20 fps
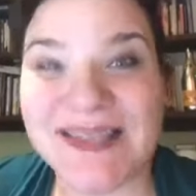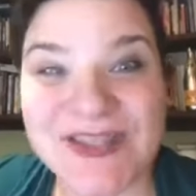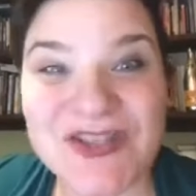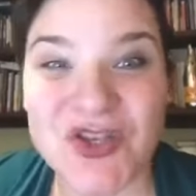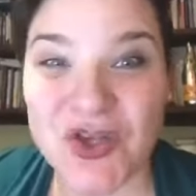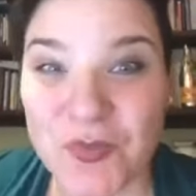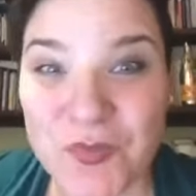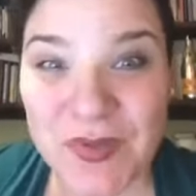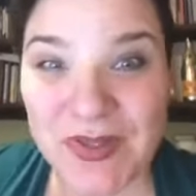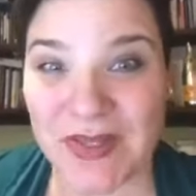
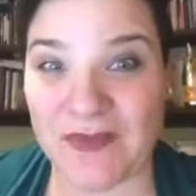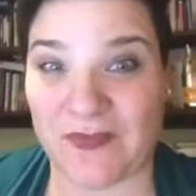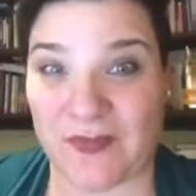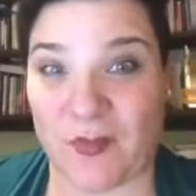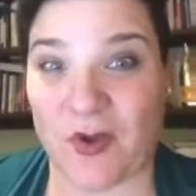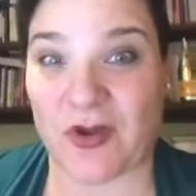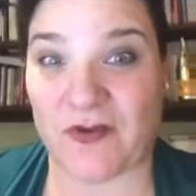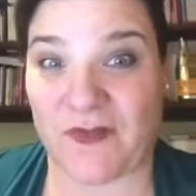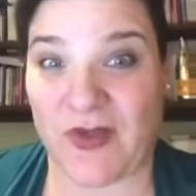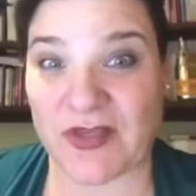do believe in
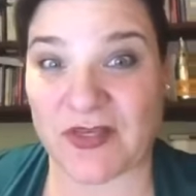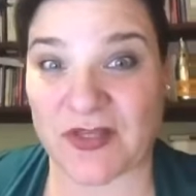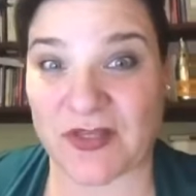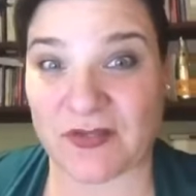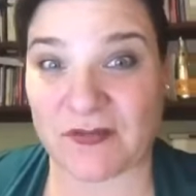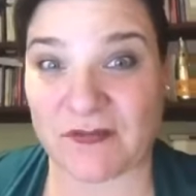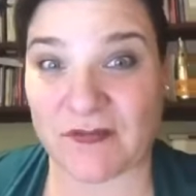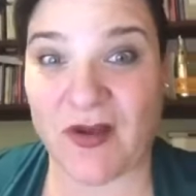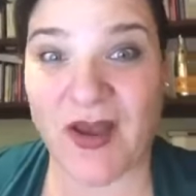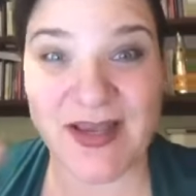motivation.
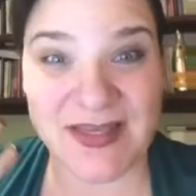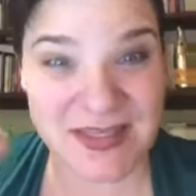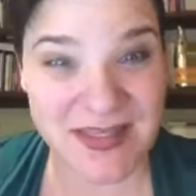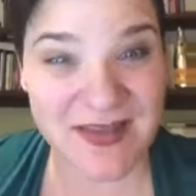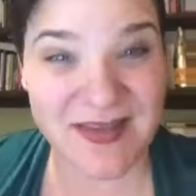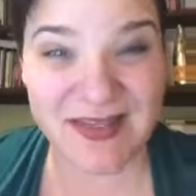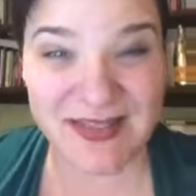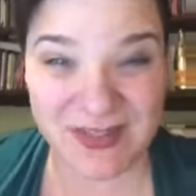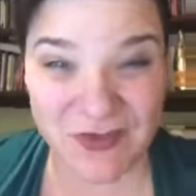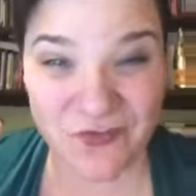I actually
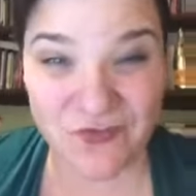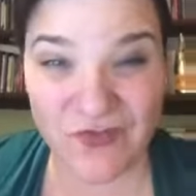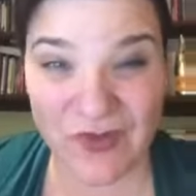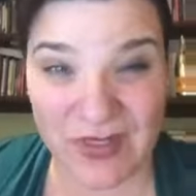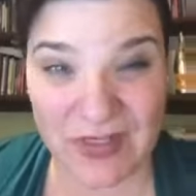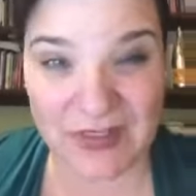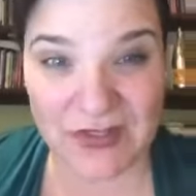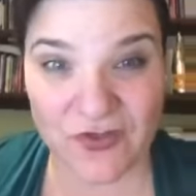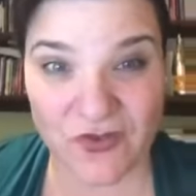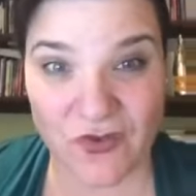think it's a
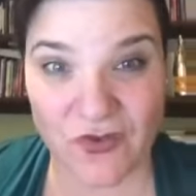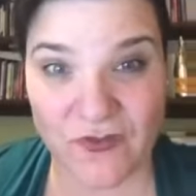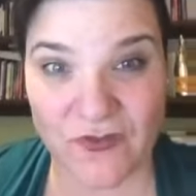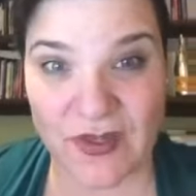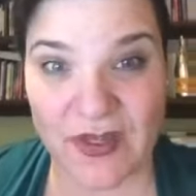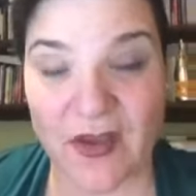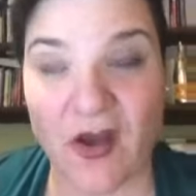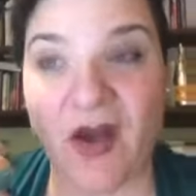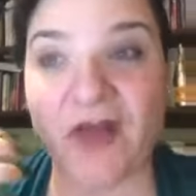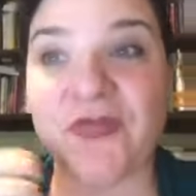really strong
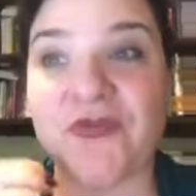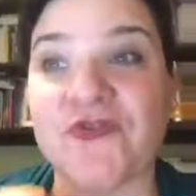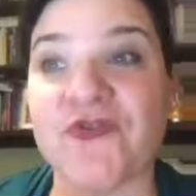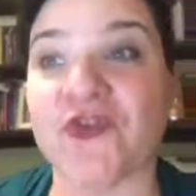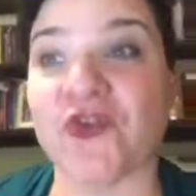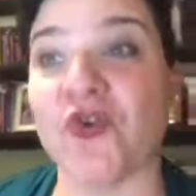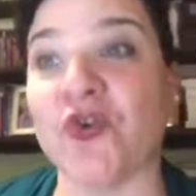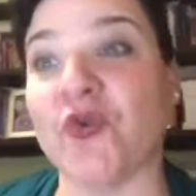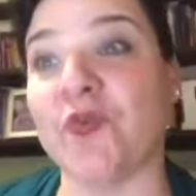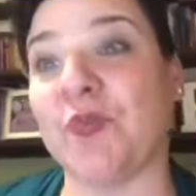thing. I
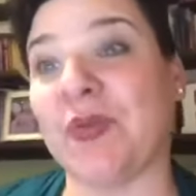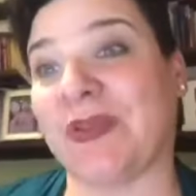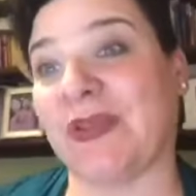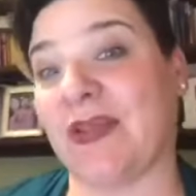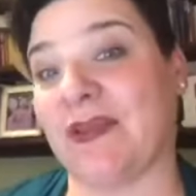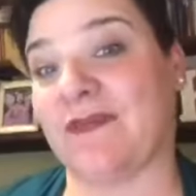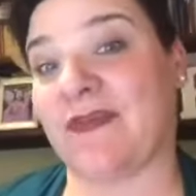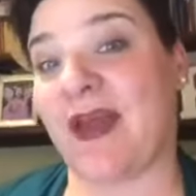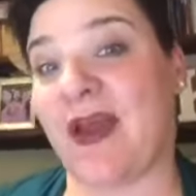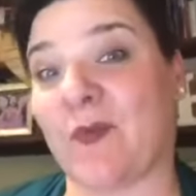do
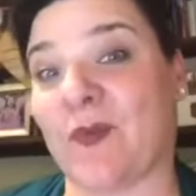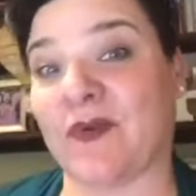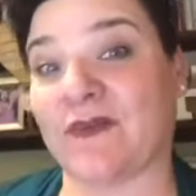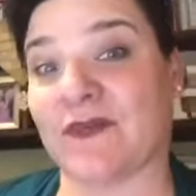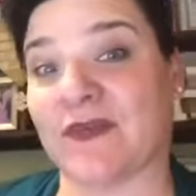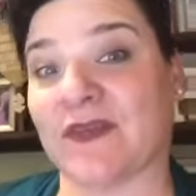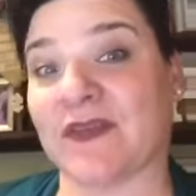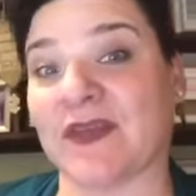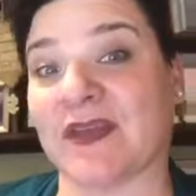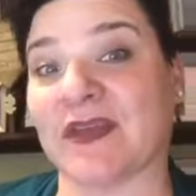believe,
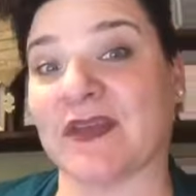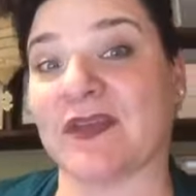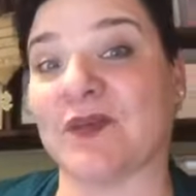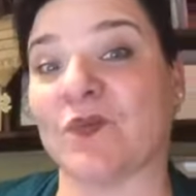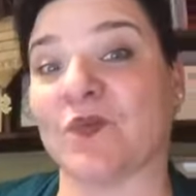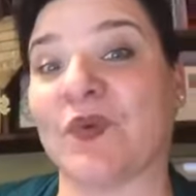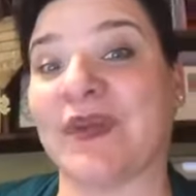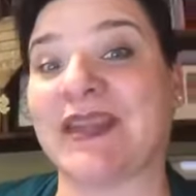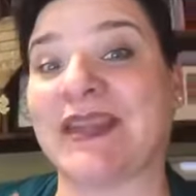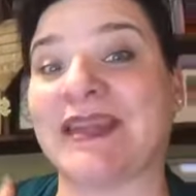however, that
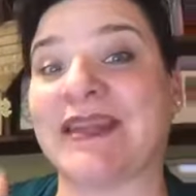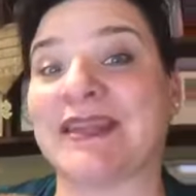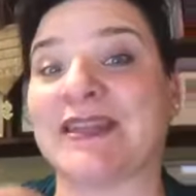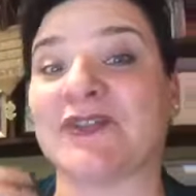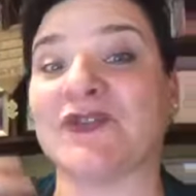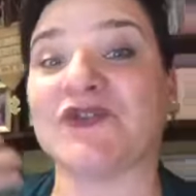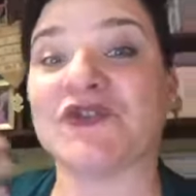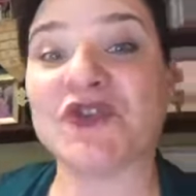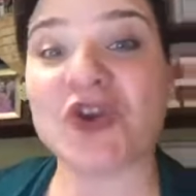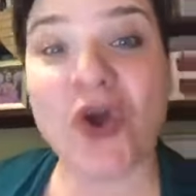we need
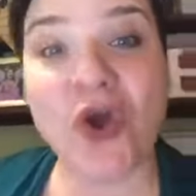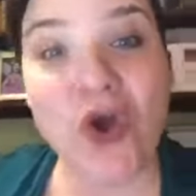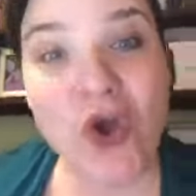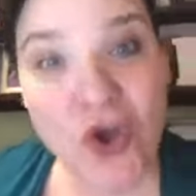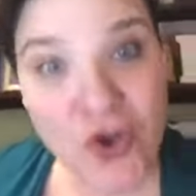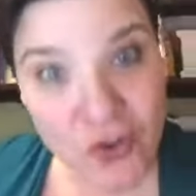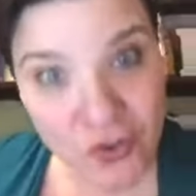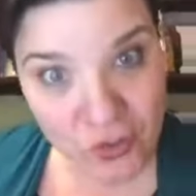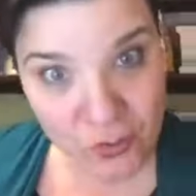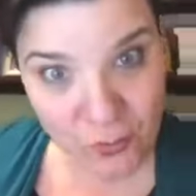
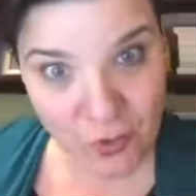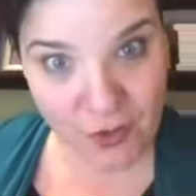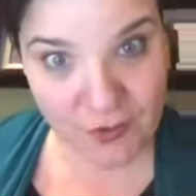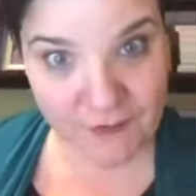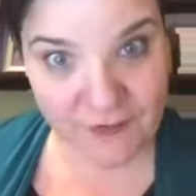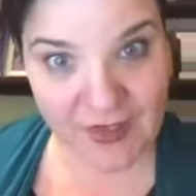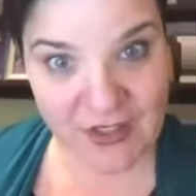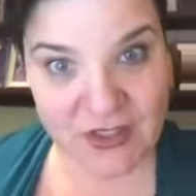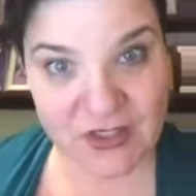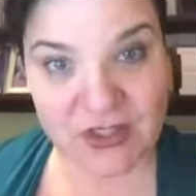internal
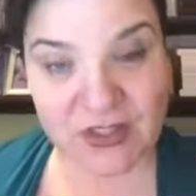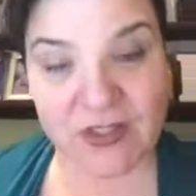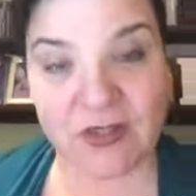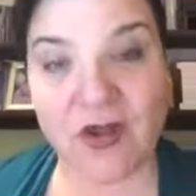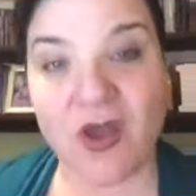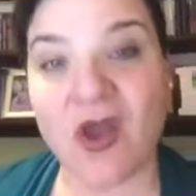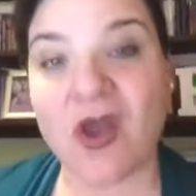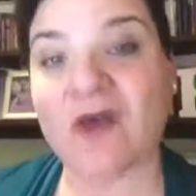motivation